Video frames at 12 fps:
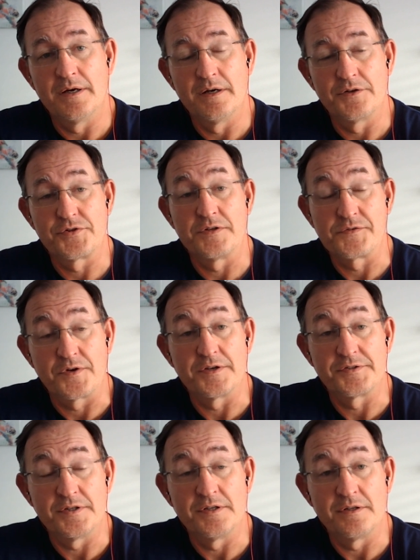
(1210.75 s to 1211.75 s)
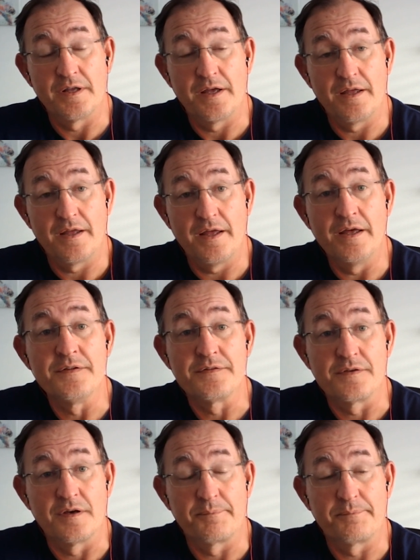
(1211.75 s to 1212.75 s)
transgression ends
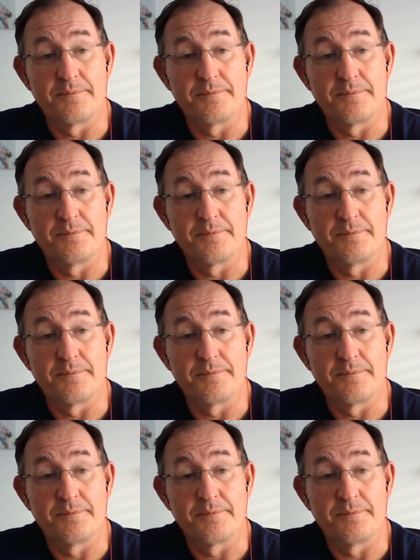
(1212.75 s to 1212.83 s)
up